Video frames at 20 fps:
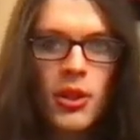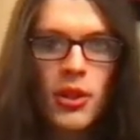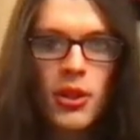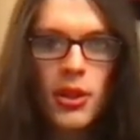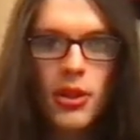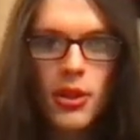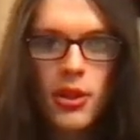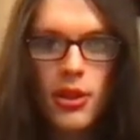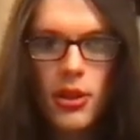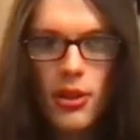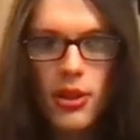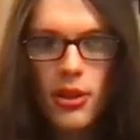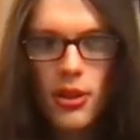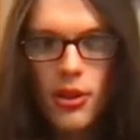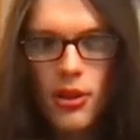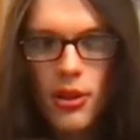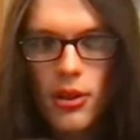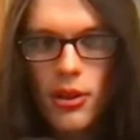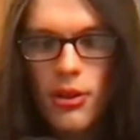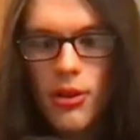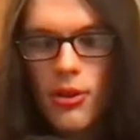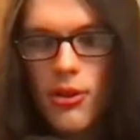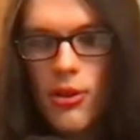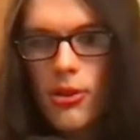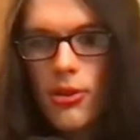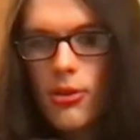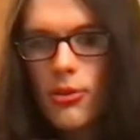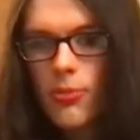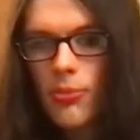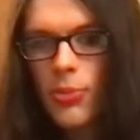
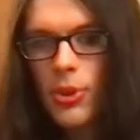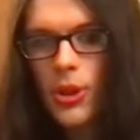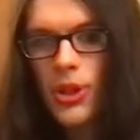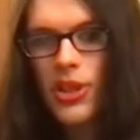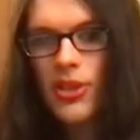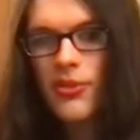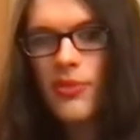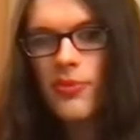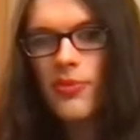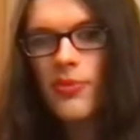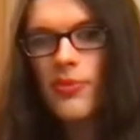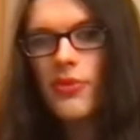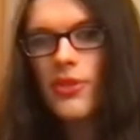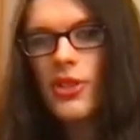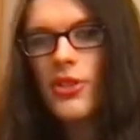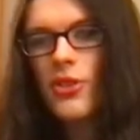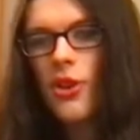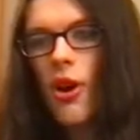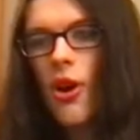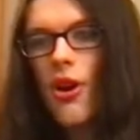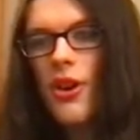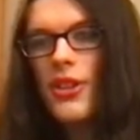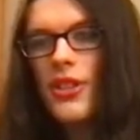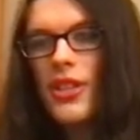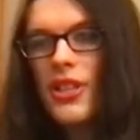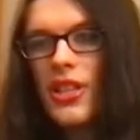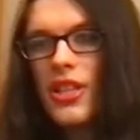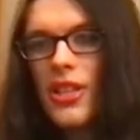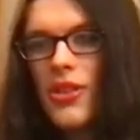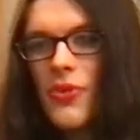But it's hard to
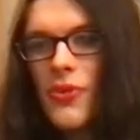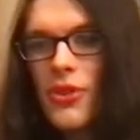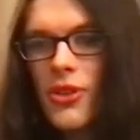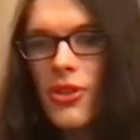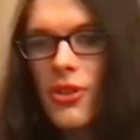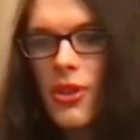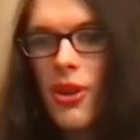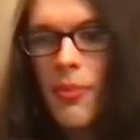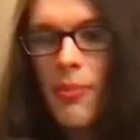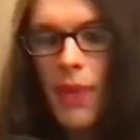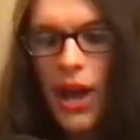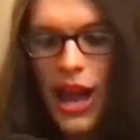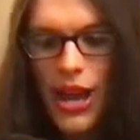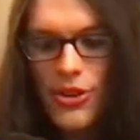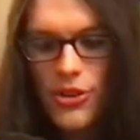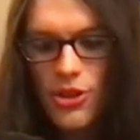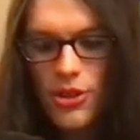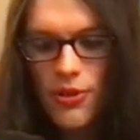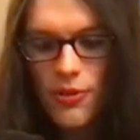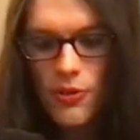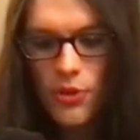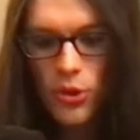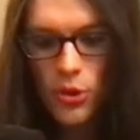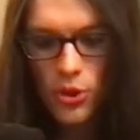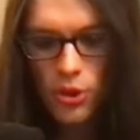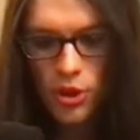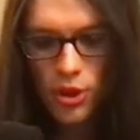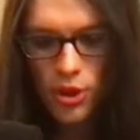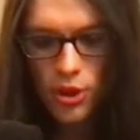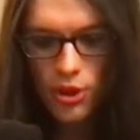even imagine a
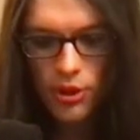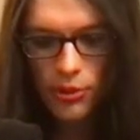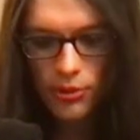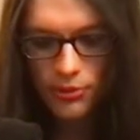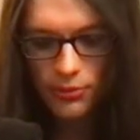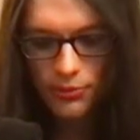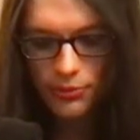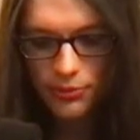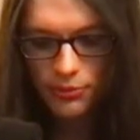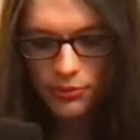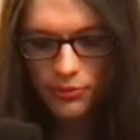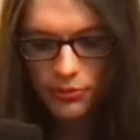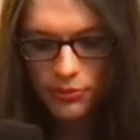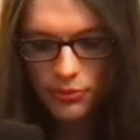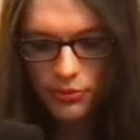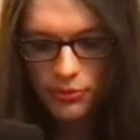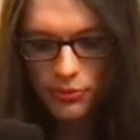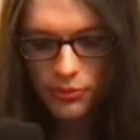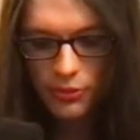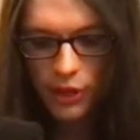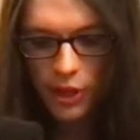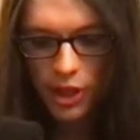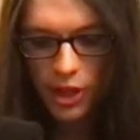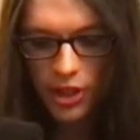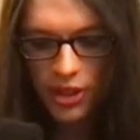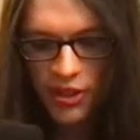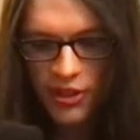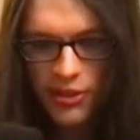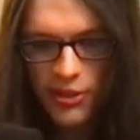future. Like